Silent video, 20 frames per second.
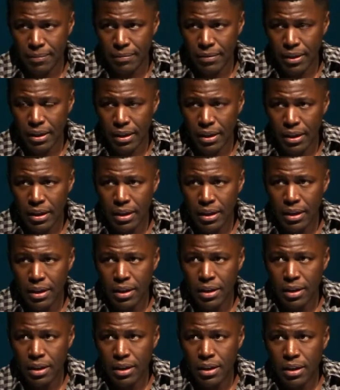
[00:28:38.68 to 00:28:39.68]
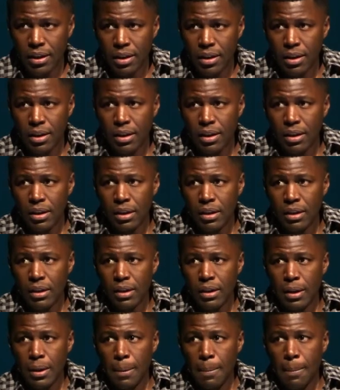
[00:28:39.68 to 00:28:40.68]

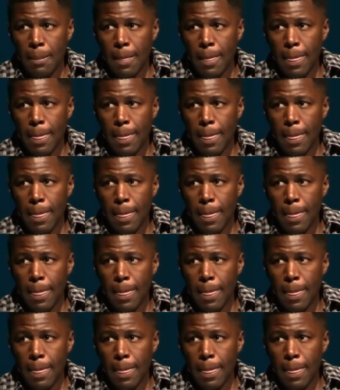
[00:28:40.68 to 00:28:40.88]
No one is speaking in this clip.